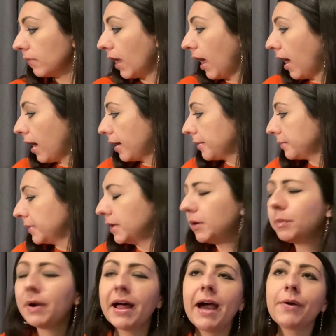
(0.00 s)

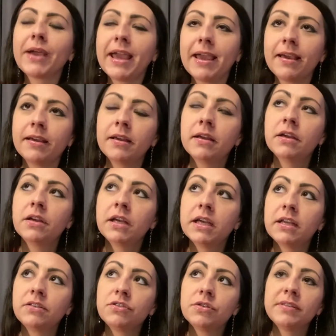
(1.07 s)
well, okay,
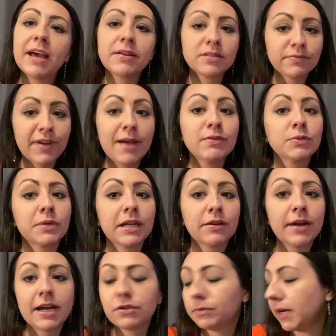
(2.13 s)
in 2005 is when I
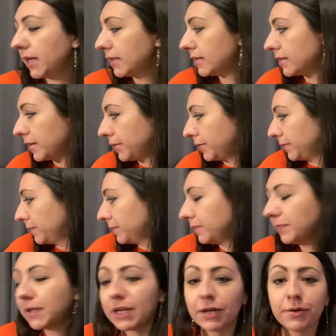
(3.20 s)
graduated. So,
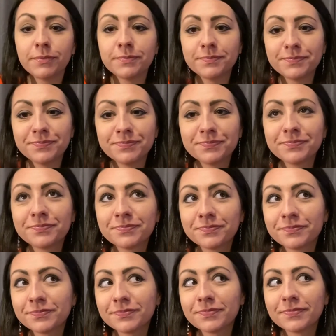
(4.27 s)
you know,
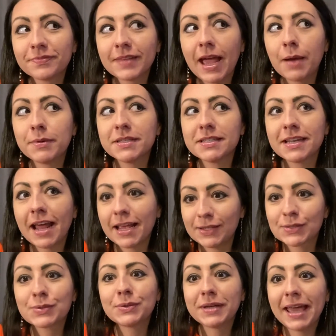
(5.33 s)
I was in high
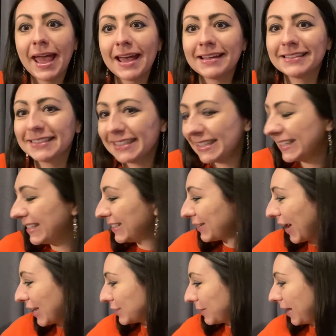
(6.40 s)
school, yeah, and
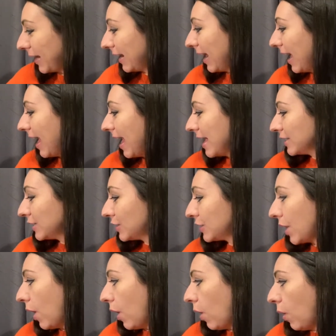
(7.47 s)
graduated.
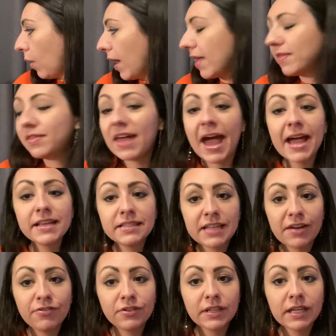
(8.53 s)
So that is
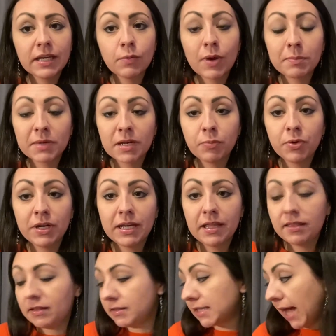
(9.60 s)
definitely what I'm going to put
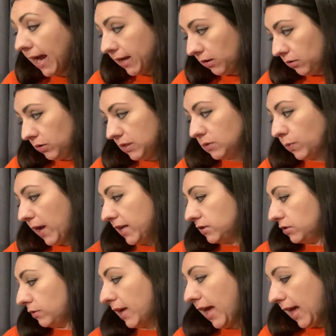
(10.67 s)
in the title is
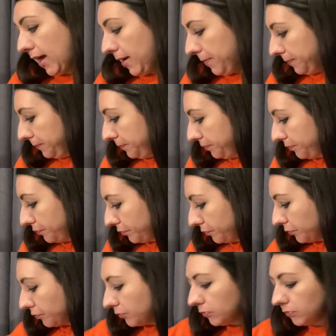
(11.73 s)
Y2K.
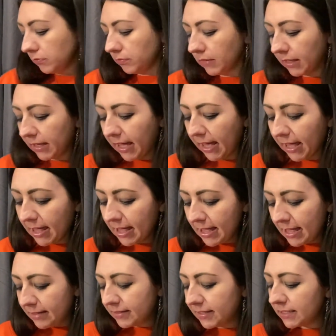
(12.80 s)
Okay,
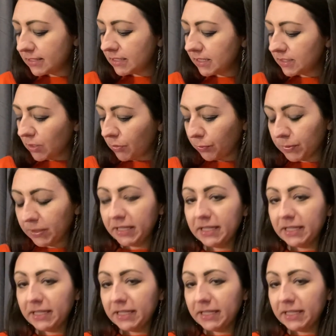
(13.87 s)
this is a really